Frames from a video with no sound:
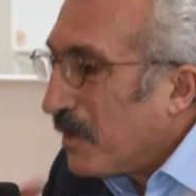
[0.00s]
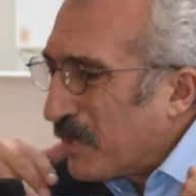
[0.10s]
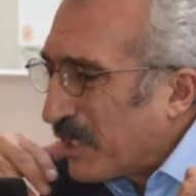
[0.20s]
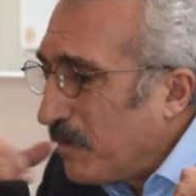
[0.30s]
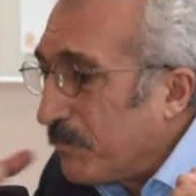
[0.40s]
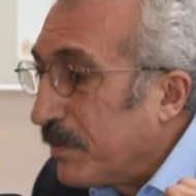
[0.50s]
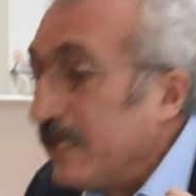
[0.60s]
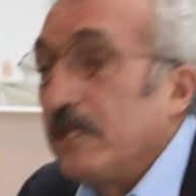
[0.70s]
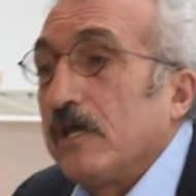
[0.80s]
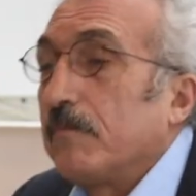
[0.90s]
were
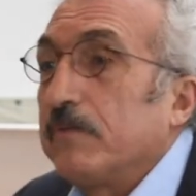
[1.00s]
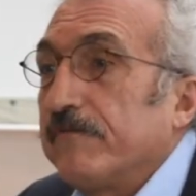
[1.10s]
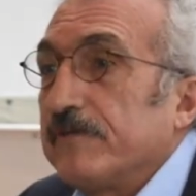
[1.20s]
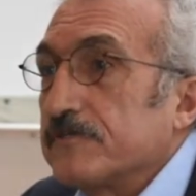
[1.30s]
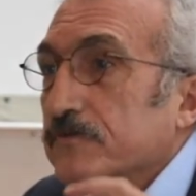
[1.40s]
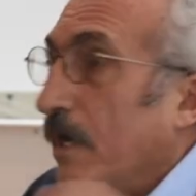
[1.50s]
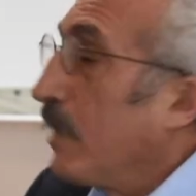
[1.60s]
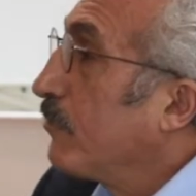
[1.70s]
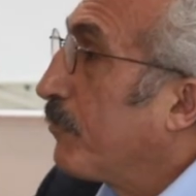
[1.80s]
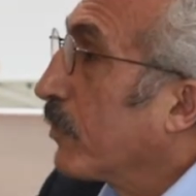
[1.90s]
completely oblivious to
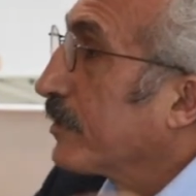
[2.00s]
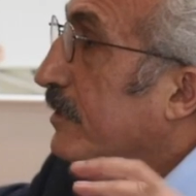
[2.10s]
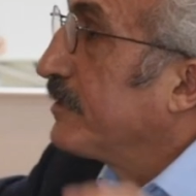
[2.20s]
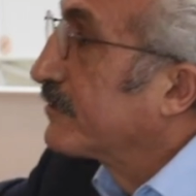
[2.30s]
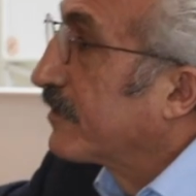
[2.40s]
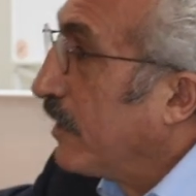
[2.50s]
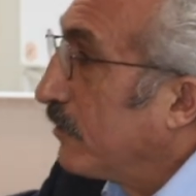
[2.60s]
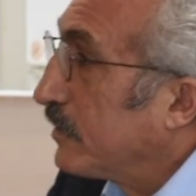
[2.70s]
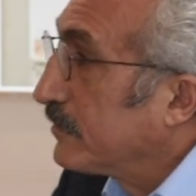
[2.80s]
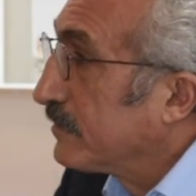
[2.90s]
how important this
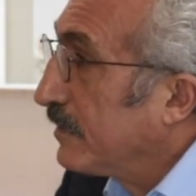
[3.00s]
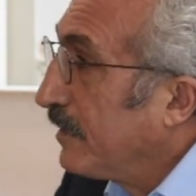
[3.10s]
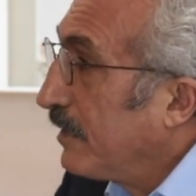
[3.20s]
guy was.